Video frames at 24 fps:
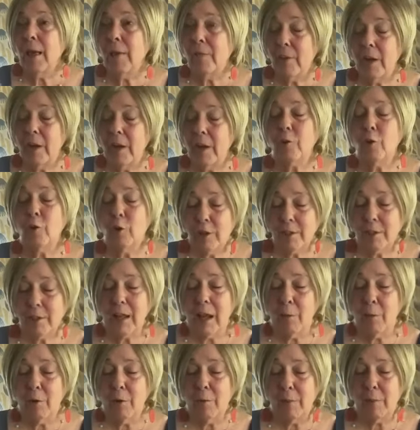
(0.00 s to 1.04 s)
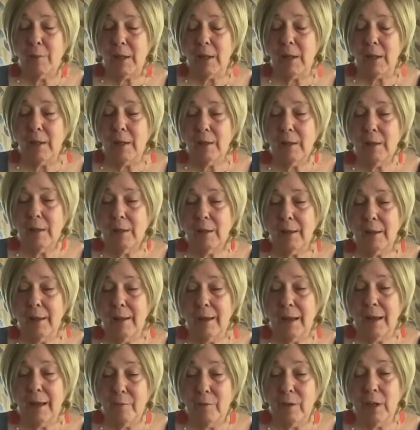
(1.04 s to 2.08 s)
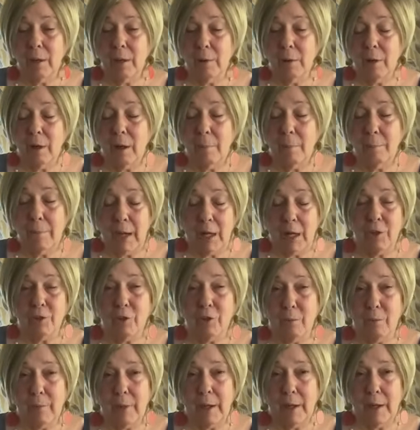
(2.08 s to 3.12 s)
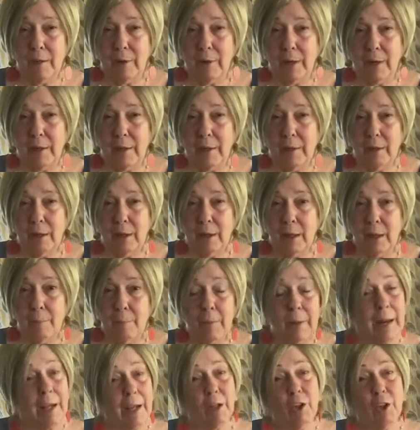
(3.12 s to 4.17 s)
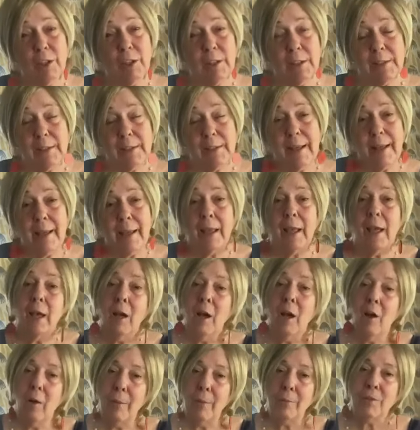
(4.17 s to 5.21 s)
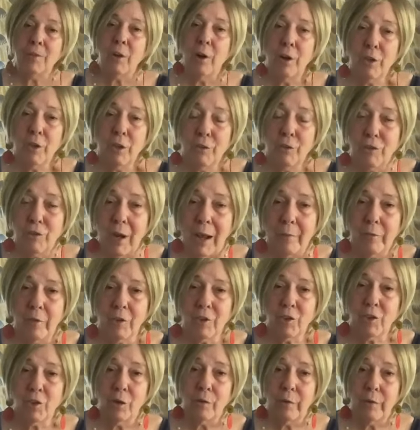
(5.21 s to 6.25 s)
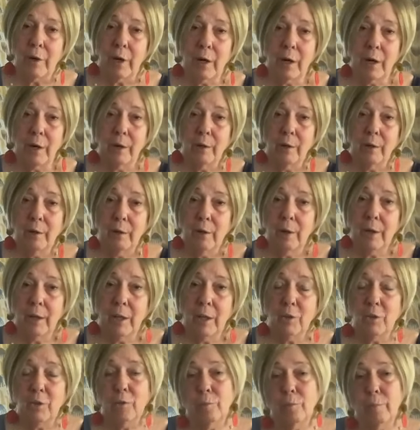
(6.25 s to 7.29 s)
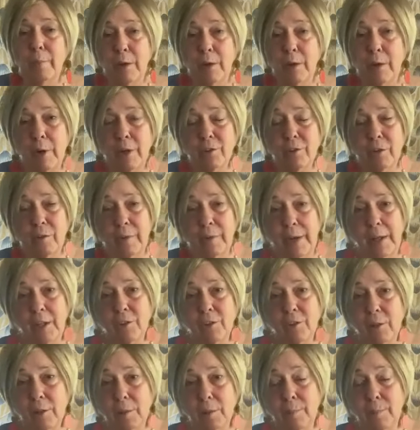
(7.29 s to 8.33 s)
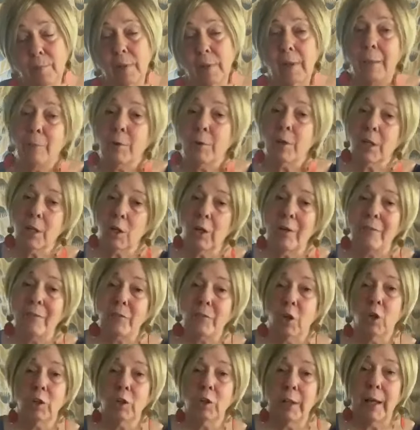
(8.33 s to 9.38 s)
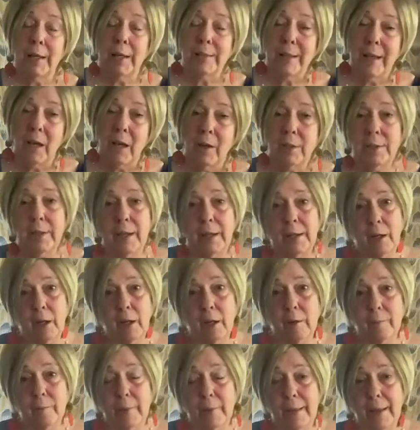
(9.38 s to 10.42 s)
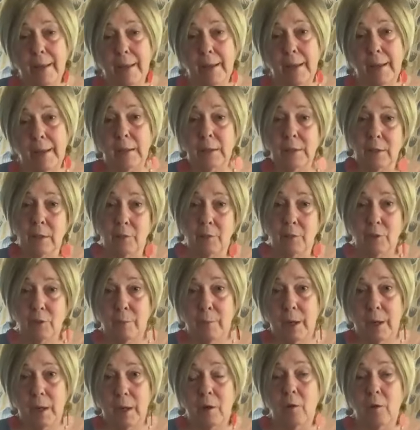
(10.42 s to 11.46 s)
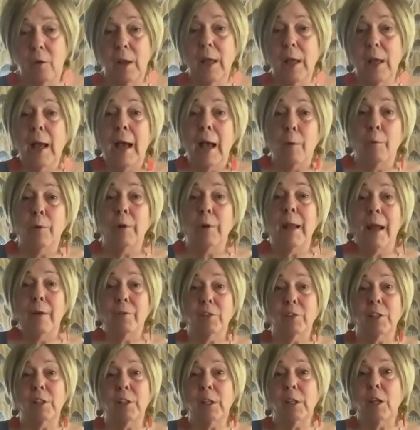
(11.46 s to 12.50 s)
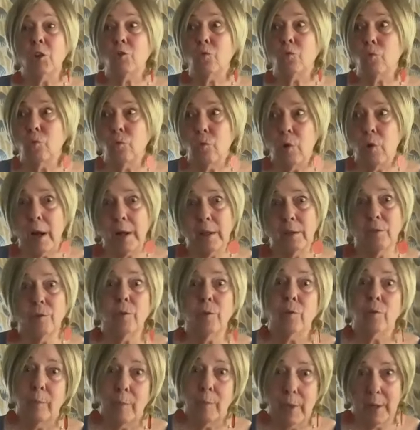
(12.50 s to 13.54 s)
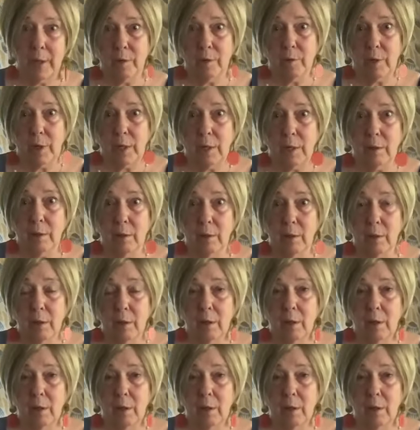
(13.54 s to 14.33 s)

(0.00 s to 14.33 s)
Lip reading: And then, of course, I would be having a major migraine. But I couldn't say, oh, I'm sorry you've traveled so far and you've made reservations, but I'm going to have to go lie down and take care of my headache until tomorrow. I would have to teach right through the migraine,